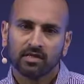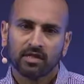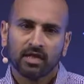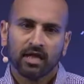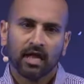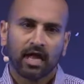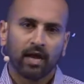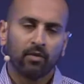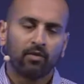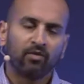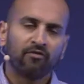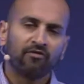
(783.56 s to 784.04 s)

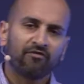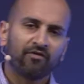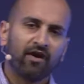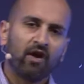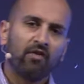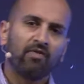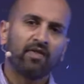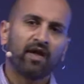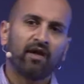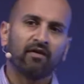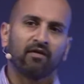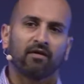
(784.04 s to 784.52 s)
And we
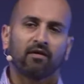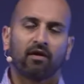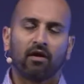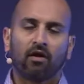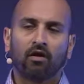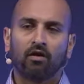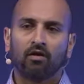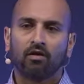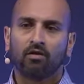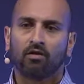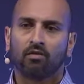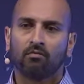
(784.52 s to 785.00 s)
found that
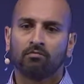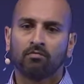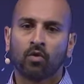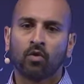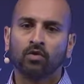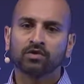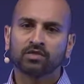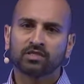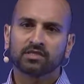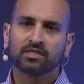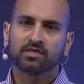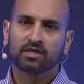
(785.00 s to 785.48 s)

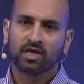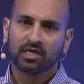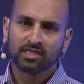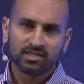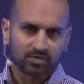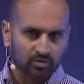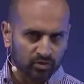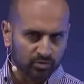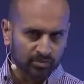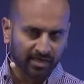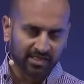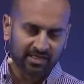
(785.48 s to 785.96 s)
most of the
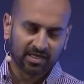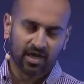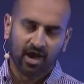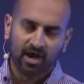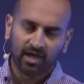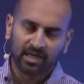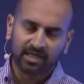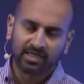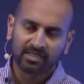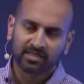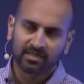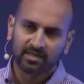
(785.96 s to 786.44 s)
customers, by
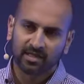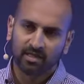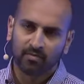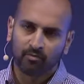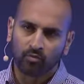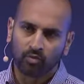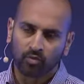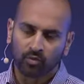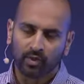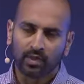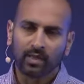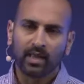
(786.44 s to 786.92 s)
talking to them,
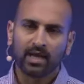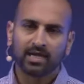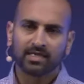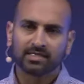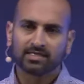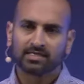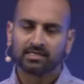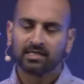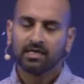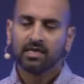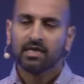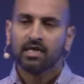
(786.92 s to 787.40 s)
we
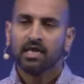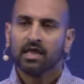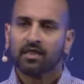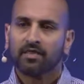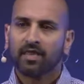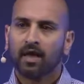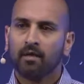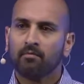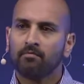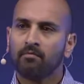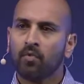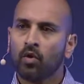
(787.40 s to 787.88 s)
realized
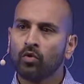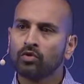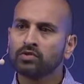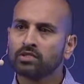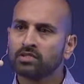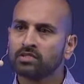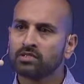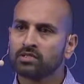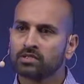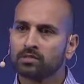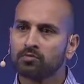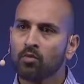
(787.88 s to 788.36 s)
that
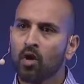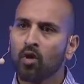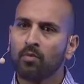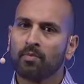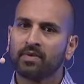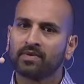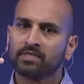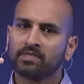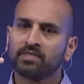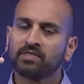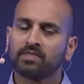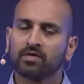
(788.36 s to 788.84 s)
most small
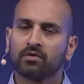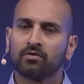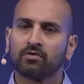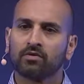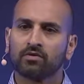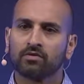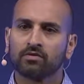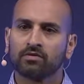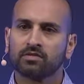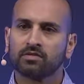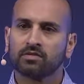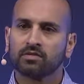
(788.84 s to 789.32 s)
business
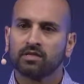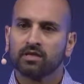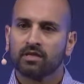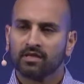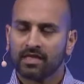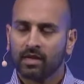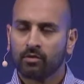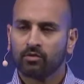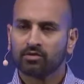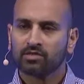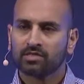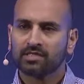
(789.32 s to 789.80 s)
owners
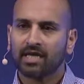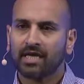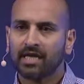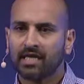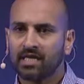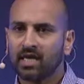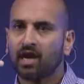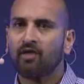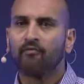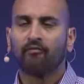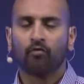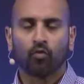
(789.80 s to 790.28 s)
that were signing
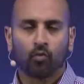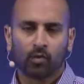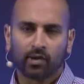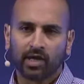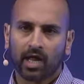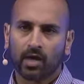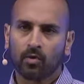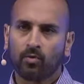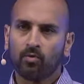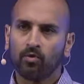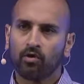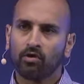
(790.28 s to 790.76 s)
up for When
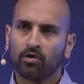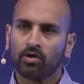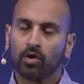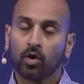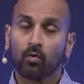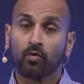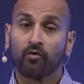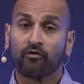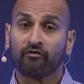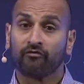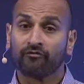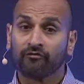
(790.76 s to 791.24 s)
I Work
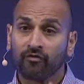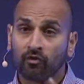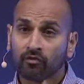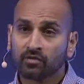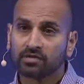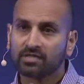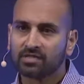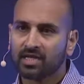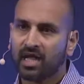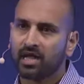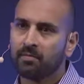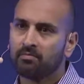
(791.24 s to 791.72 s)
were
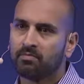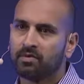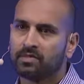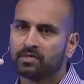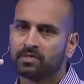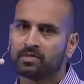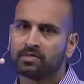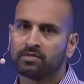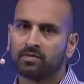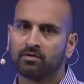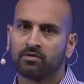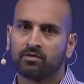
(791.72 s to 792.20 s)
first-time
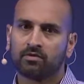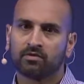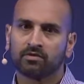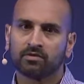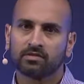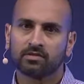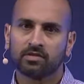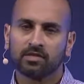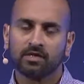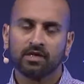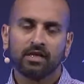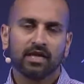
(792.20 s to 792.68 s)
business
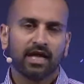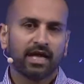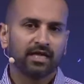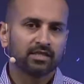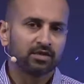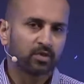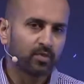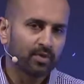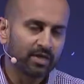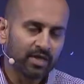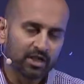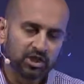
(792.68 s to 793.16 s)
owners. And
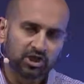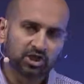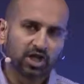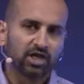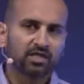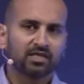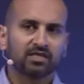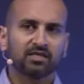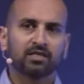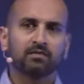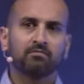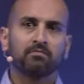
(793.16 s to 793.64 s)
so we
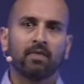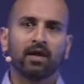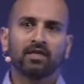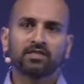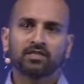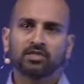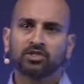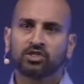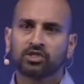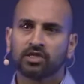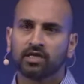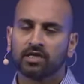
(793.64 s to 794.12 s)
adjusted the
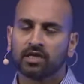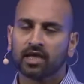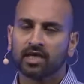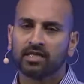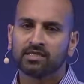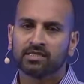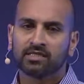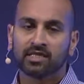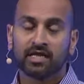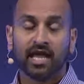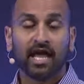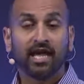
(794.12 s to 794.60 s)
messaging and
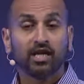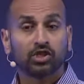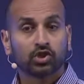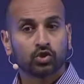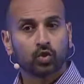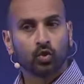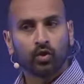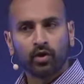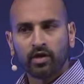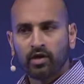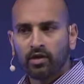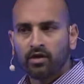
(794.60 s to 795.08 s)
said, hey,
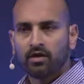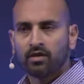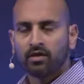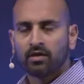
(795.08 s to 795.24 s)
join